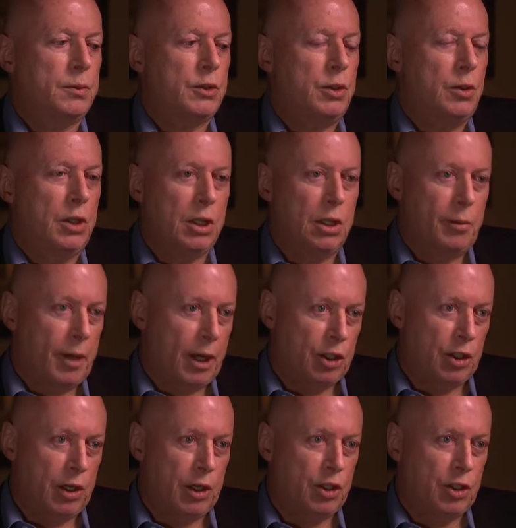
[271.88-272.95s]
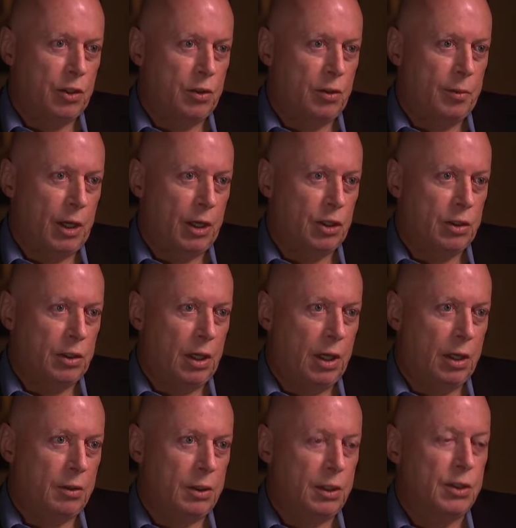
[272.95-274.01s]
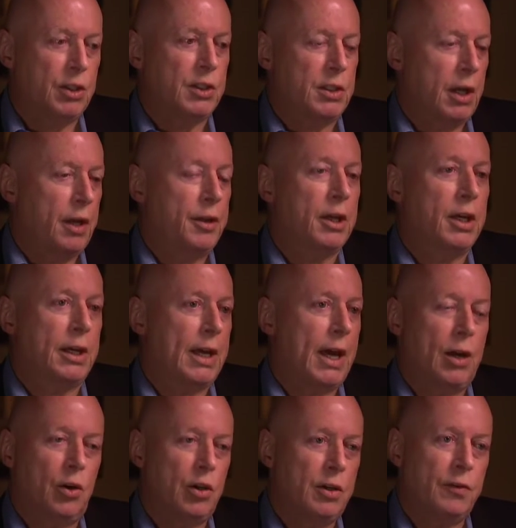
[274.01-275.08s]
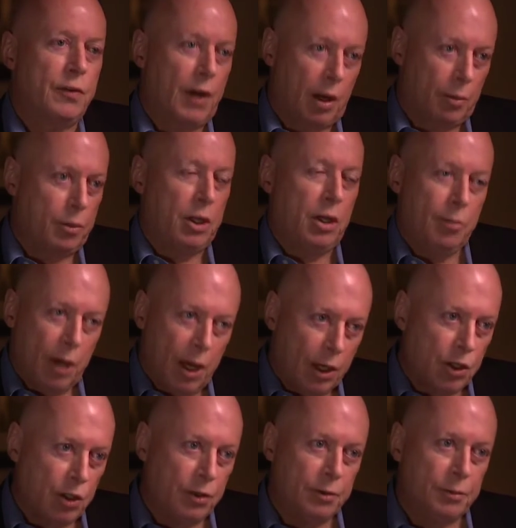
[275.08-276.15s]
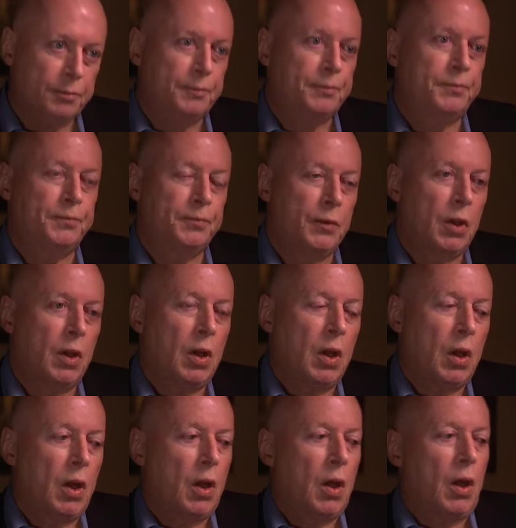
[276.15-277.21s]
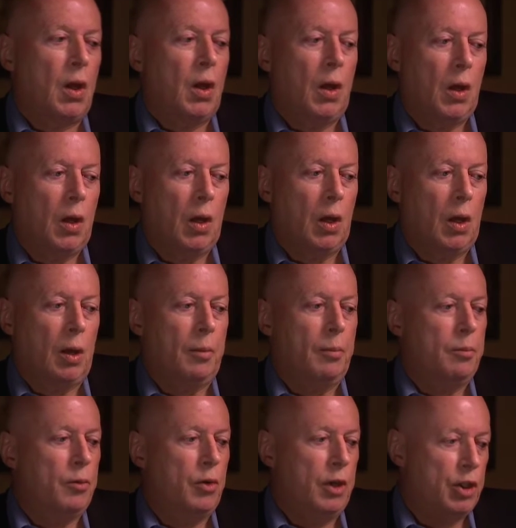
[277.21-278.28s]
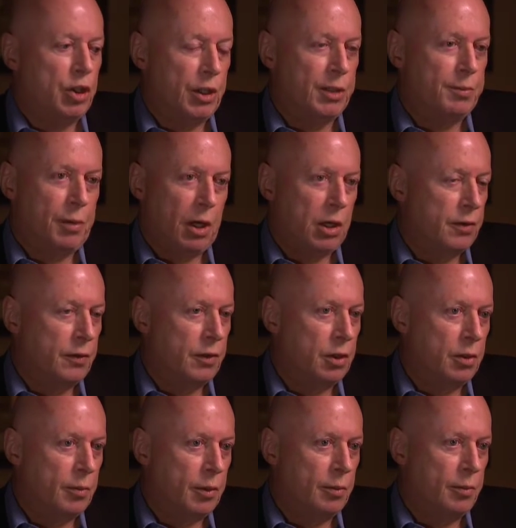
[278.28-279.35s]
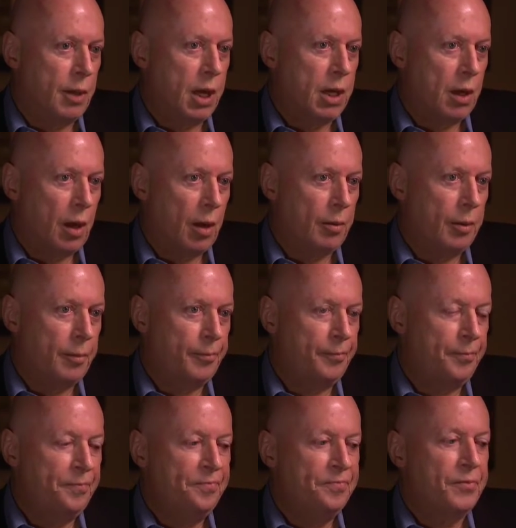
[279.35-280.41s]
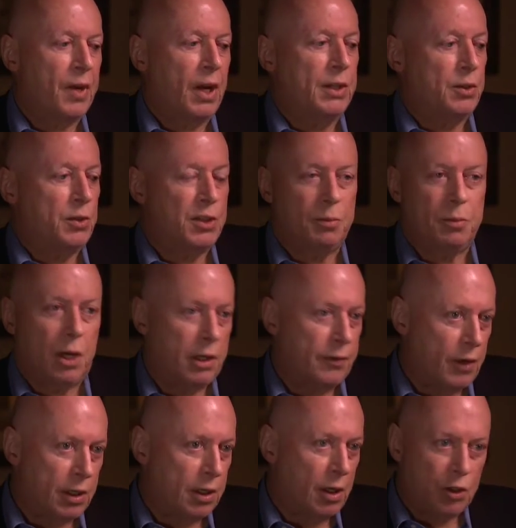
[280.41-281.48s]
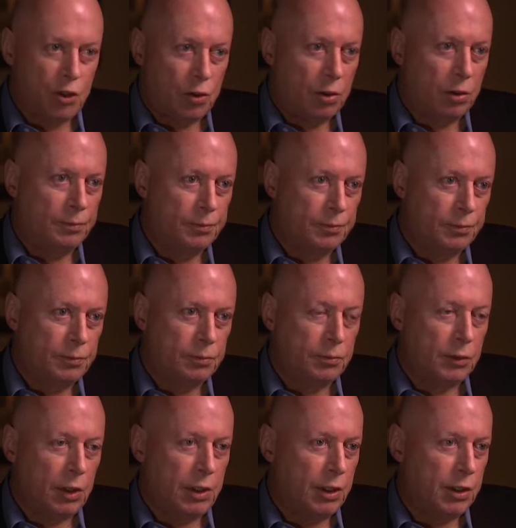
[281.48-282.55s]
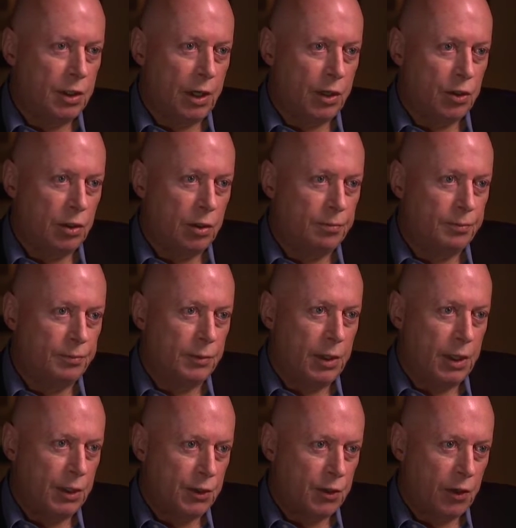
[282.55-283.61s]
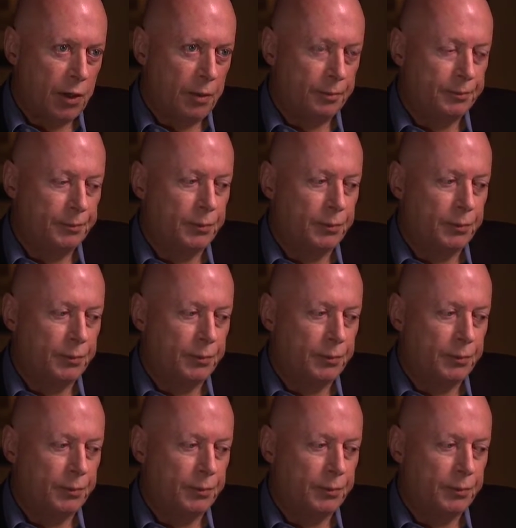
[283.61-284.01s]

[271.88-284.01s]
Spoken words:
too little imagination to imagine that. It's just that I think it cannot, in fact, be imagined. Religion is part of the human makeup. It's also part of our cultural and intellectual history.